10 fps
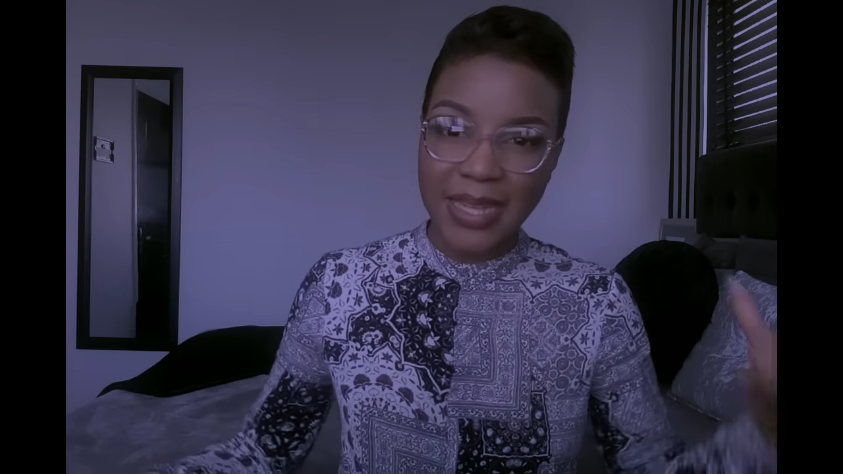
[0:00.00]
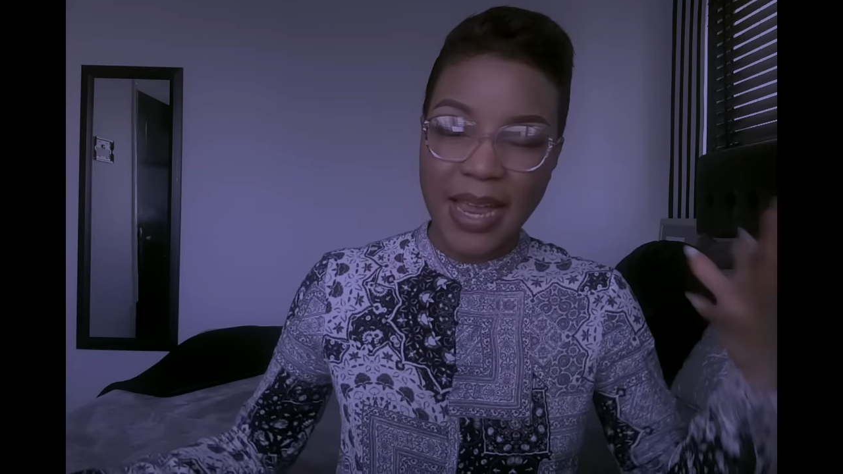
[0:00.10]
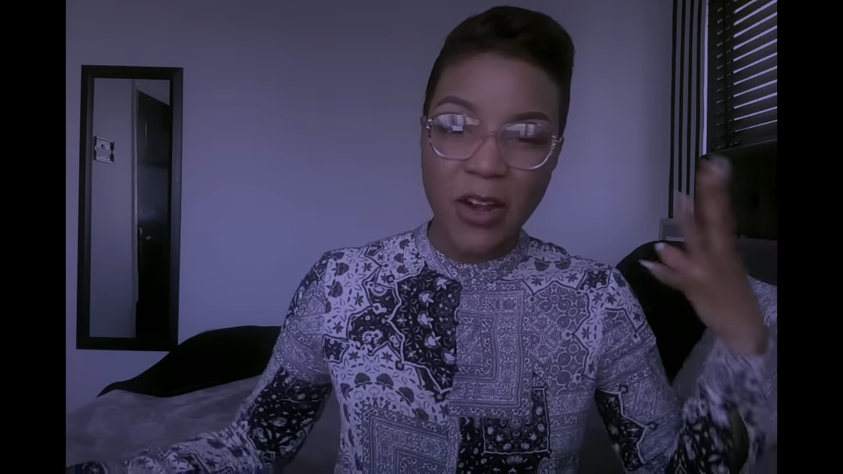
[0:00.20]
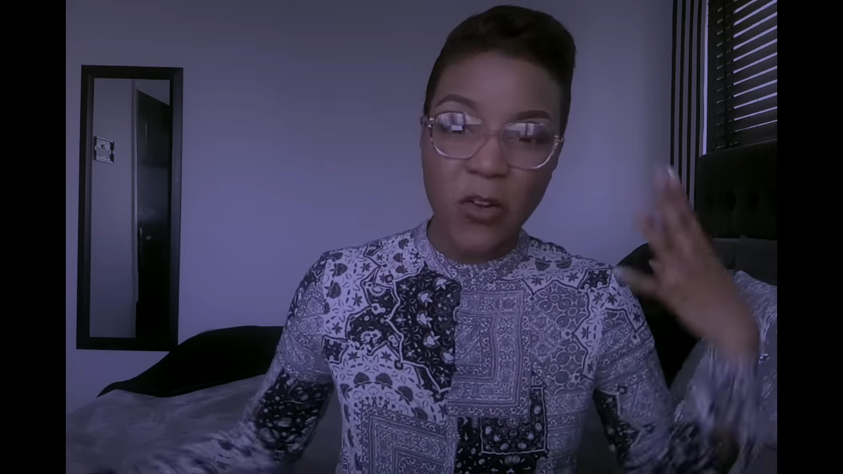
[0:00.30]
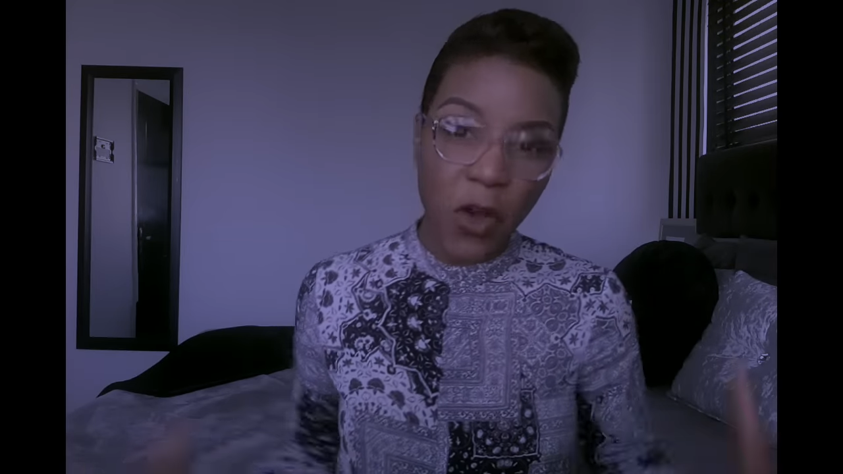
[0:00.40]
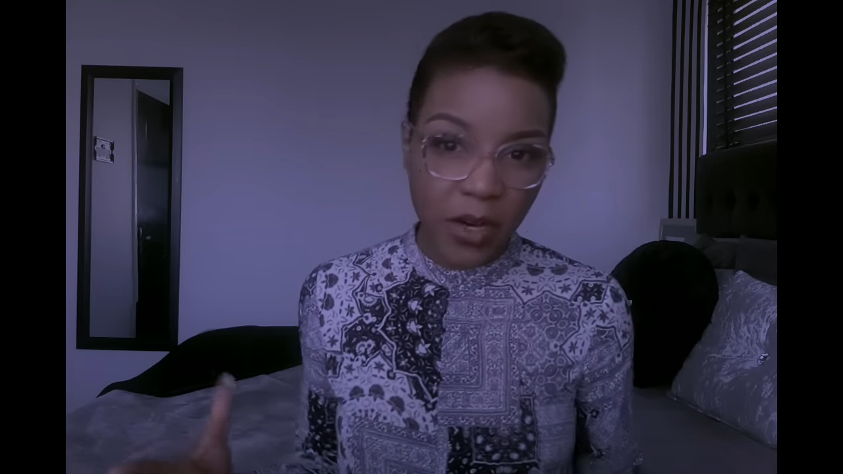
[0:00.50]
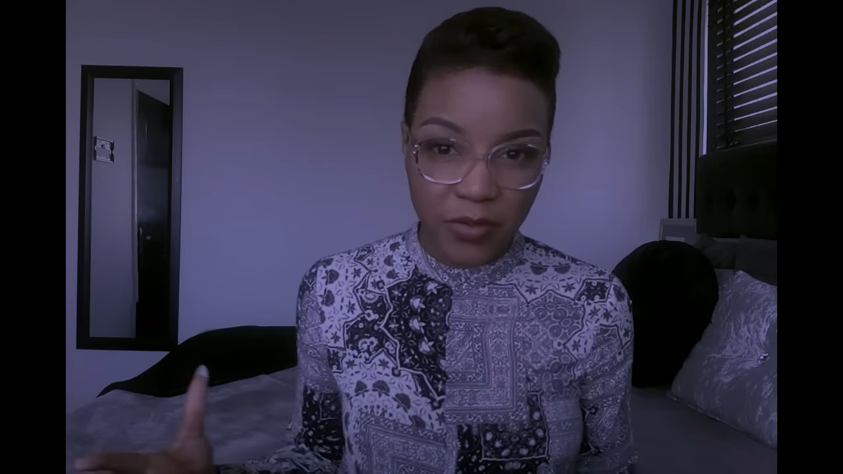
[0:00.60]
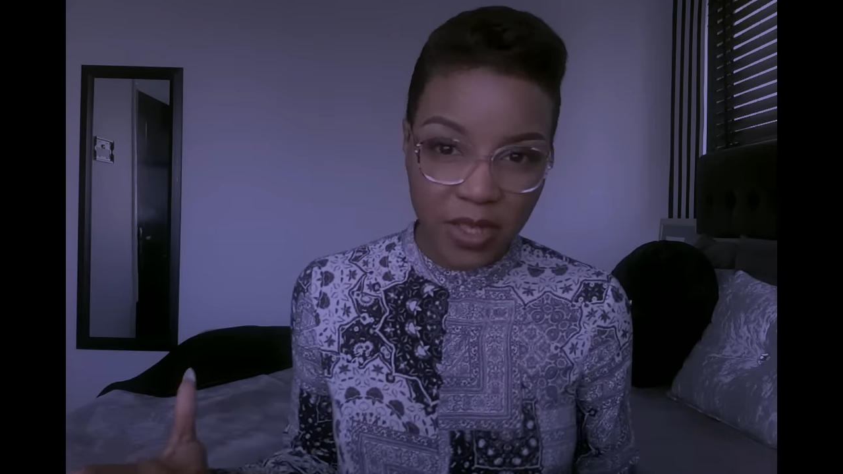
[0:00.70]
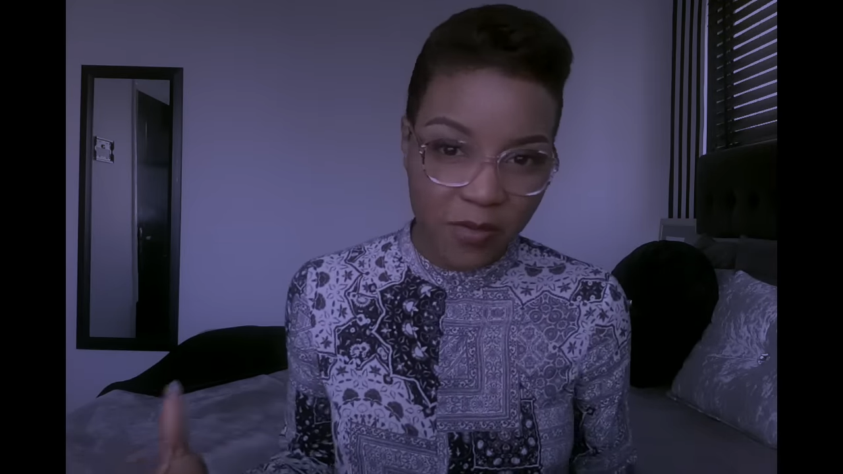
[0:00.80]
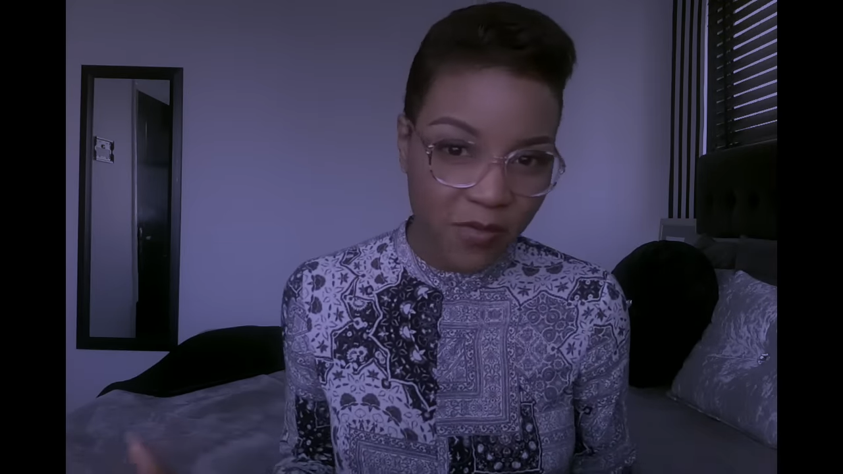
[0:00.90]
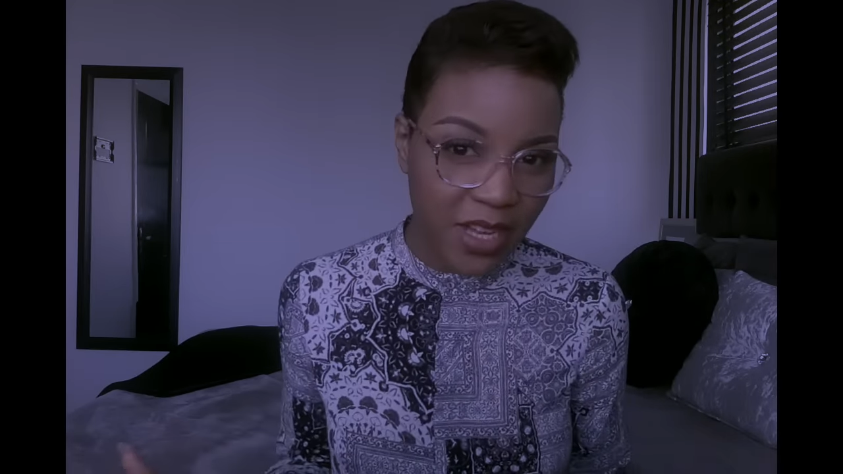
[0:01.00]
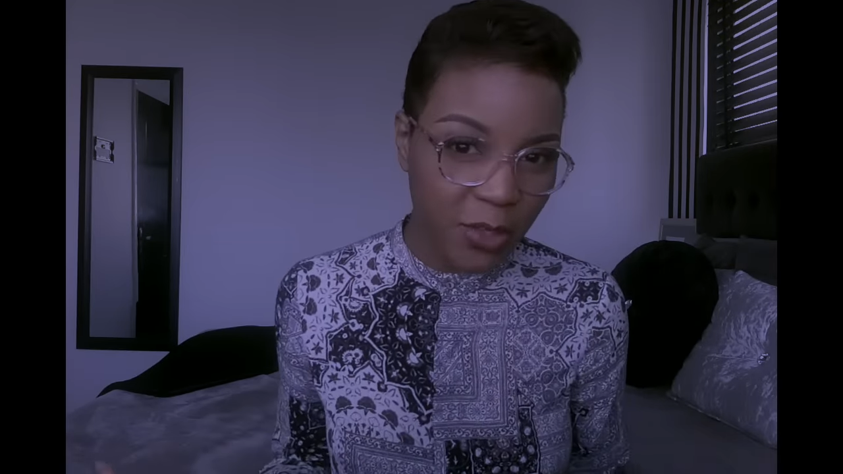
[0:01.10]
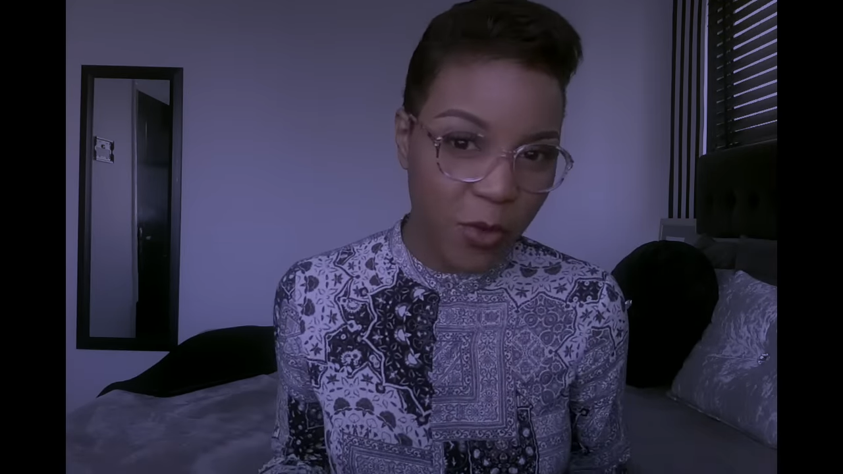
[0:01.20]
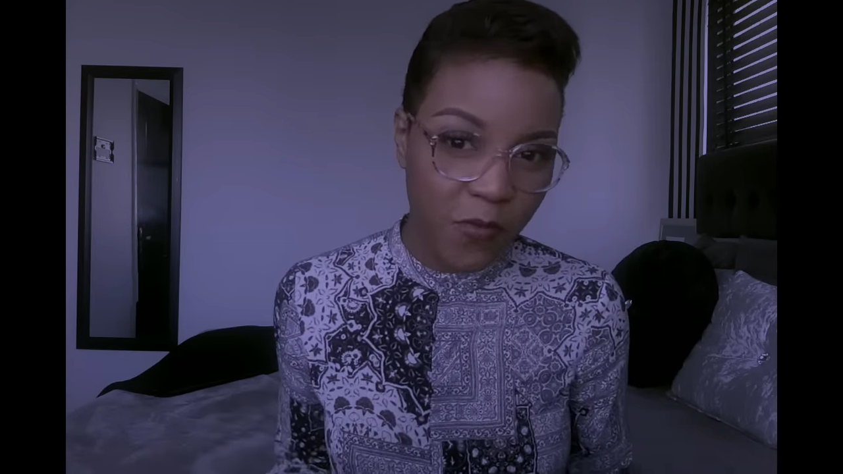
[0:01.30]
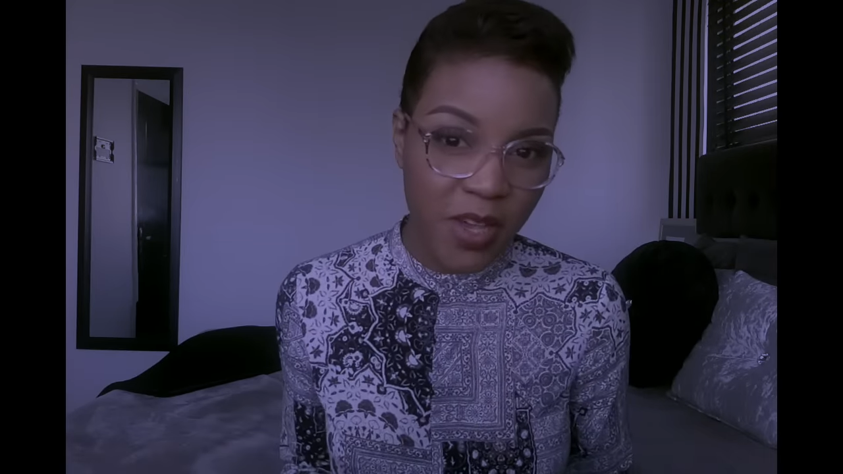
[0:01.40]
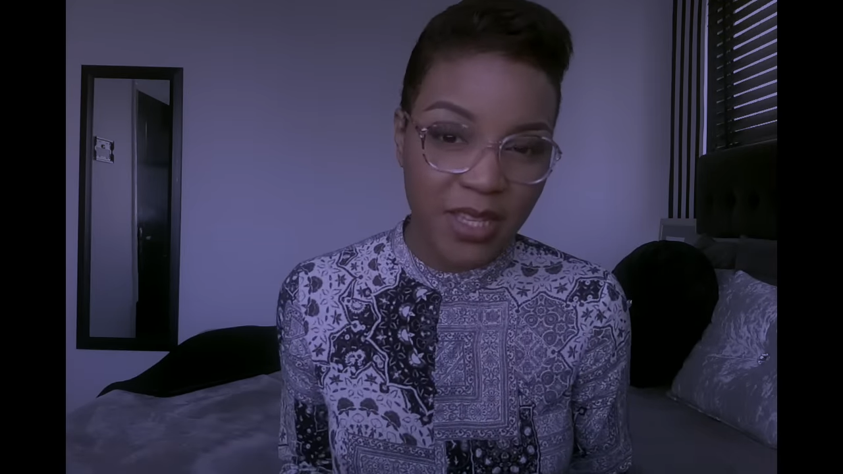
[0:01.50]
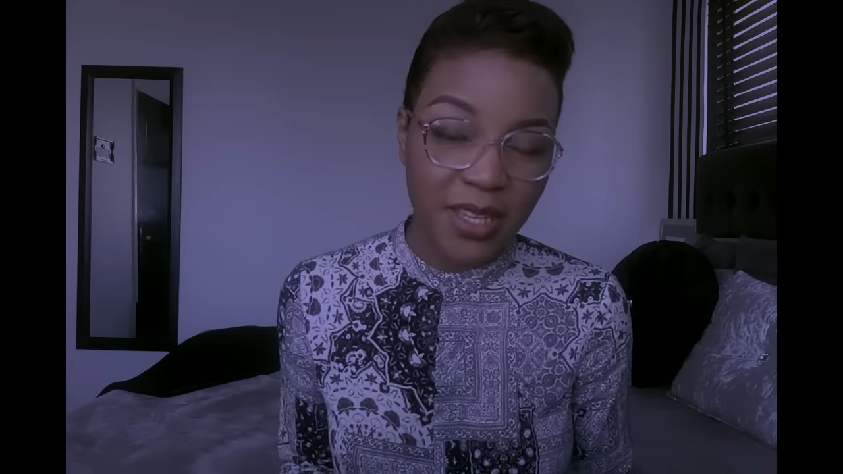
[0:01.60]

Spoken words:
a lot of sun rays and your face